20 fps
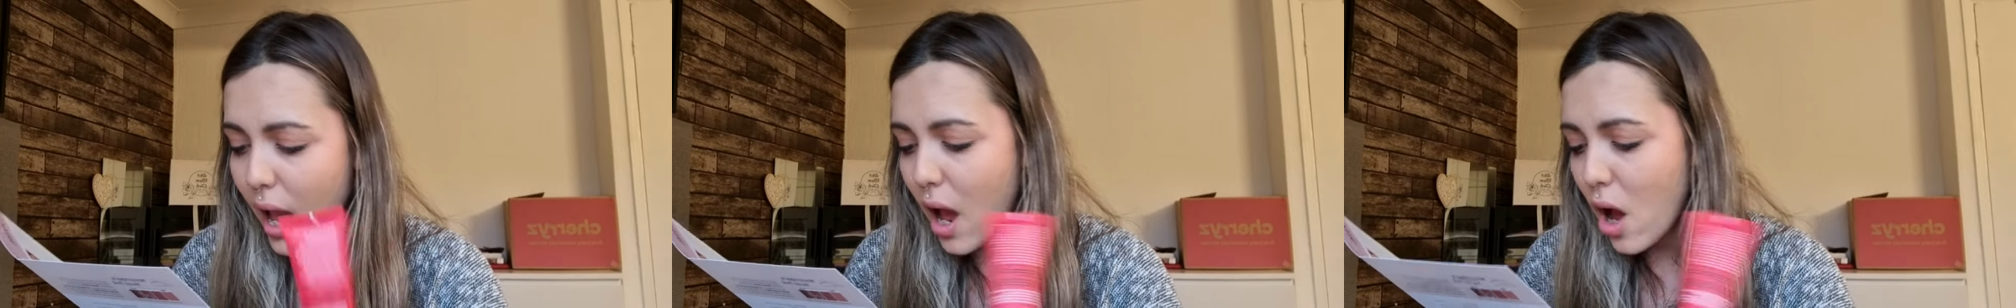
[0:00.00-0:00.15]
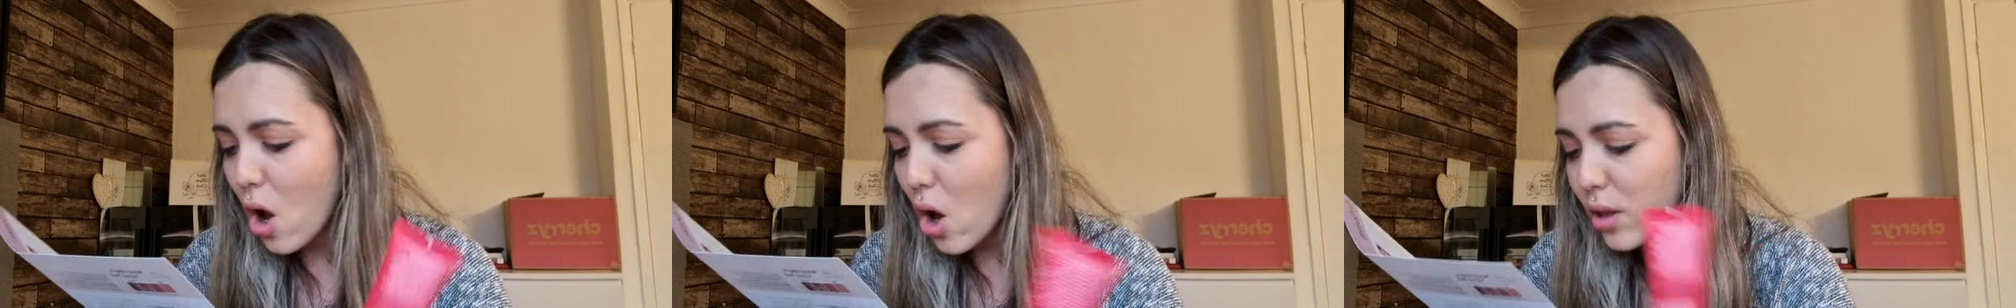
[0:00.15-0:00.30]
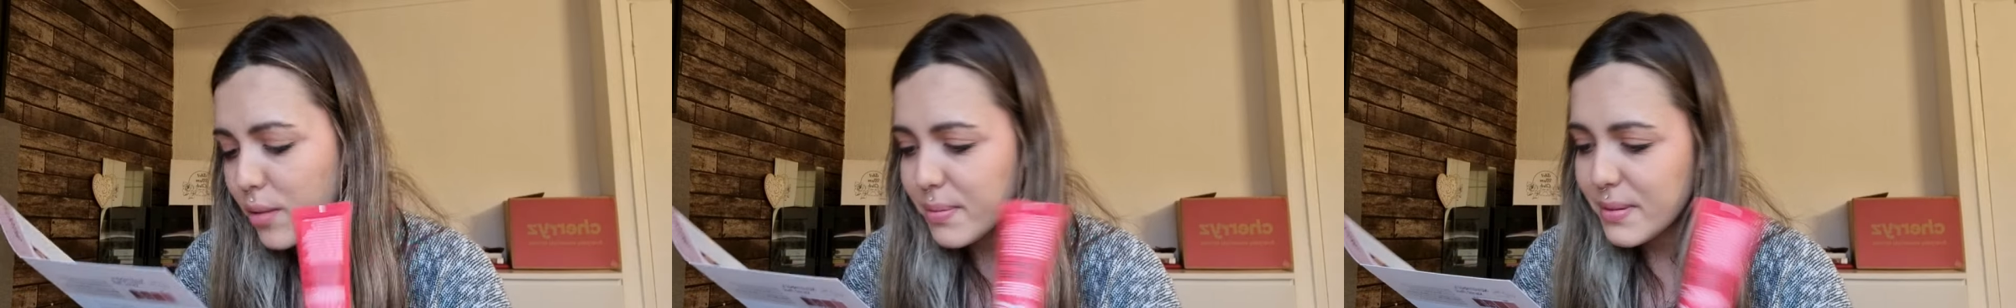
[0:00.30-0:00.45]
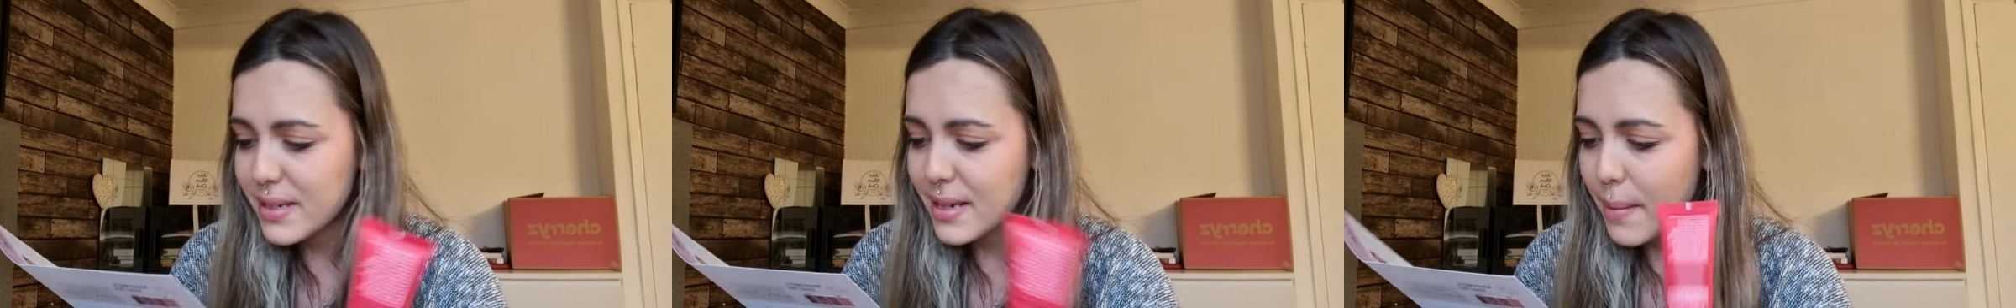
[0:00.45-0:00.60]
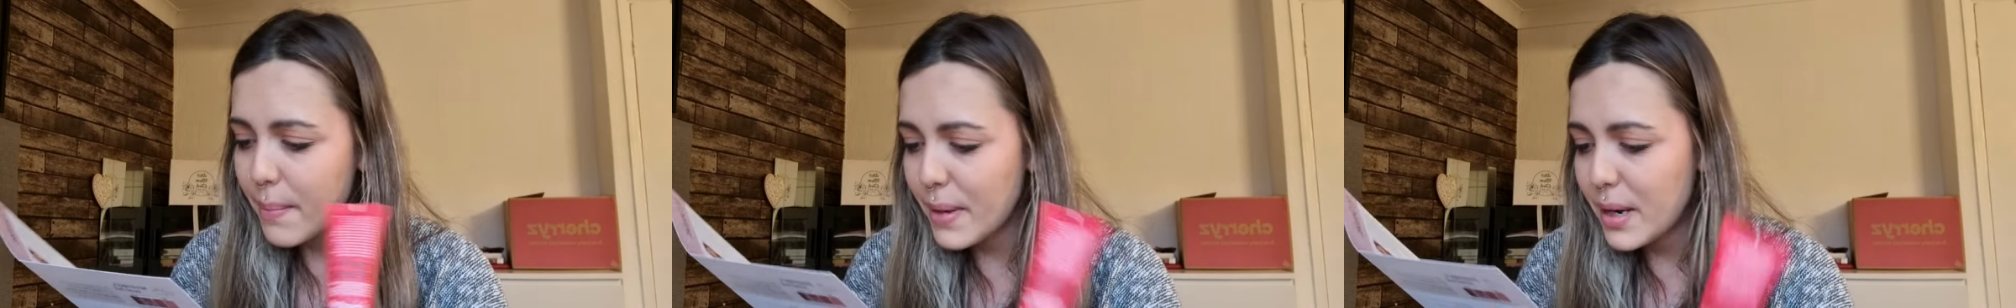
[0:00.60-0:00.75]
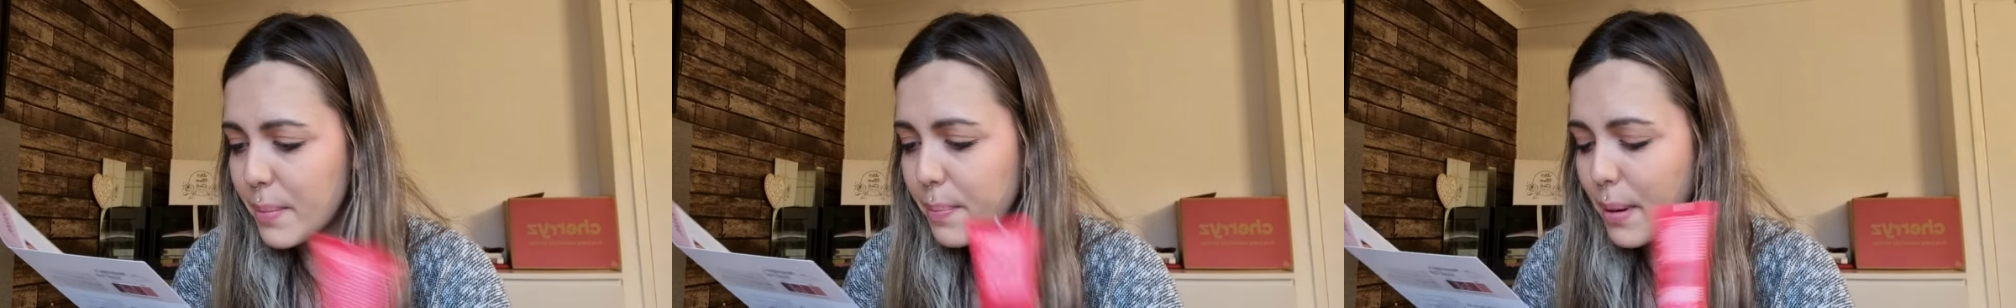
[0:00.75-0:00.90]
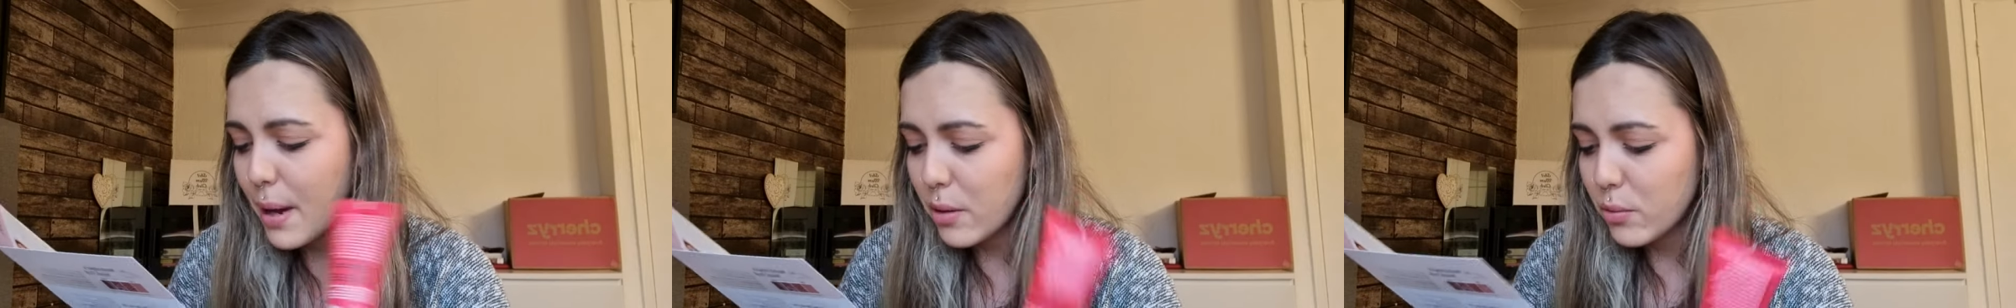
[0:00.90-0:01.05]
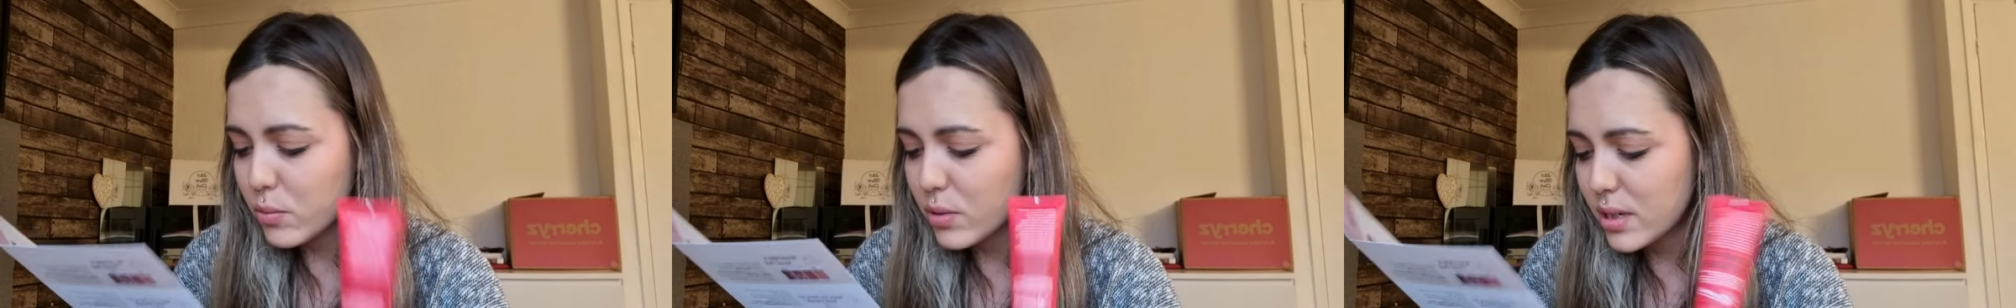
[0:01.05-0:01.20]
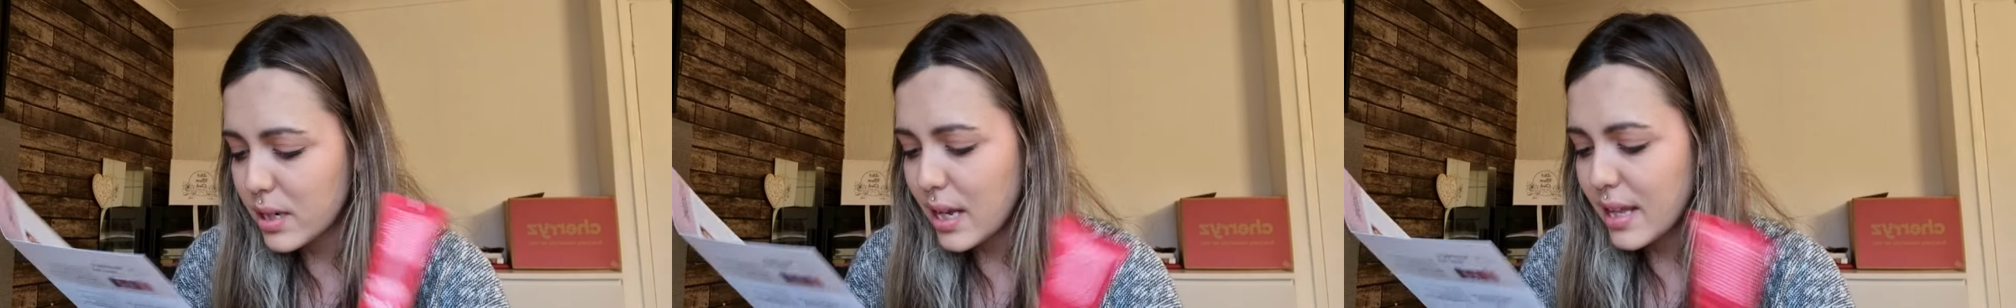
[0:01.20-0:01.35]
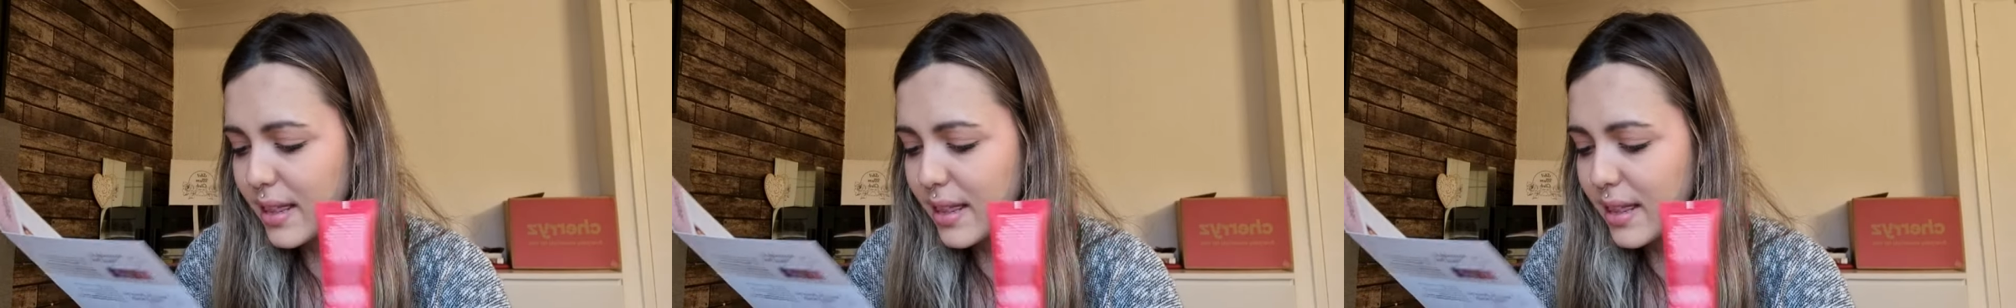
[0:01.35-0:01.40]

something about they